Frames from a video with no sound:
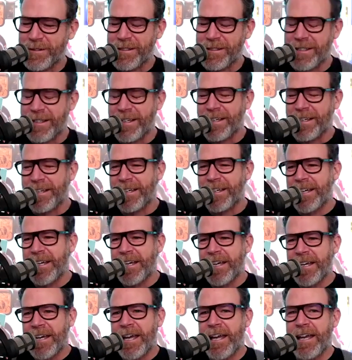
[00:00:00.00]
like,
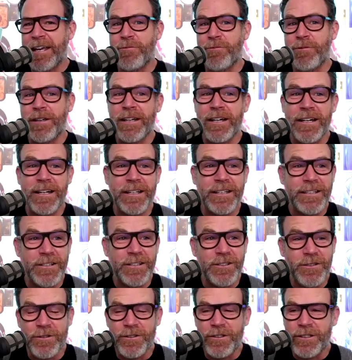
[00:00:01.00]
hey, we got to,
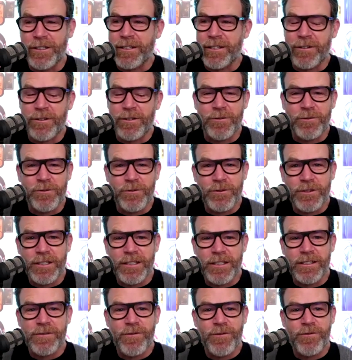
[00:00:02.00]

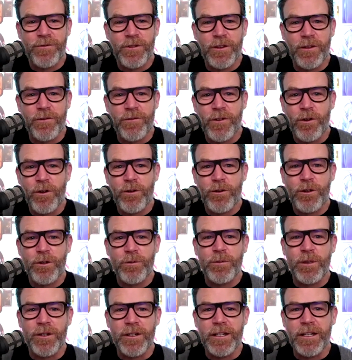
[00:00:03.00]
the photo
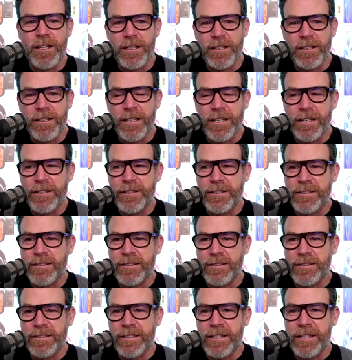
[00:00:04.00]
community
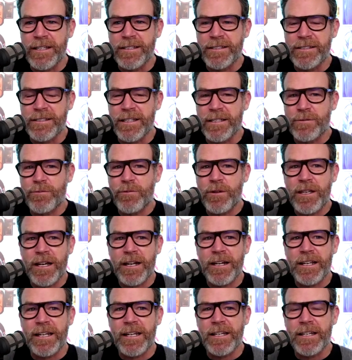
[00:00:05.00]
needs this. We got
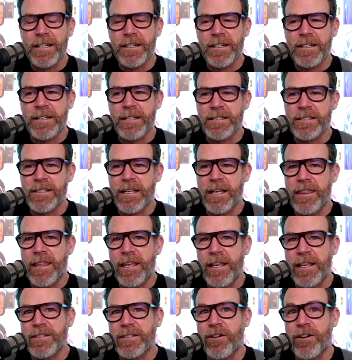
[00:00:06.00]
to get in on this. I
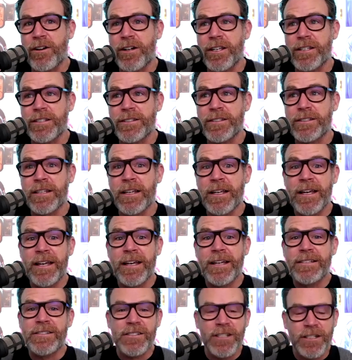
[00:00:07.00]
think as artists,
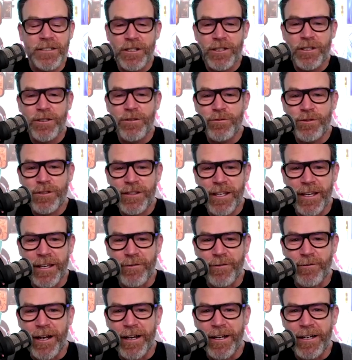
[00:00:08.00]
it's such a huge
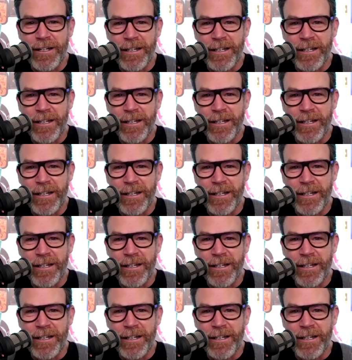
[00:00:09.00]
thing, right?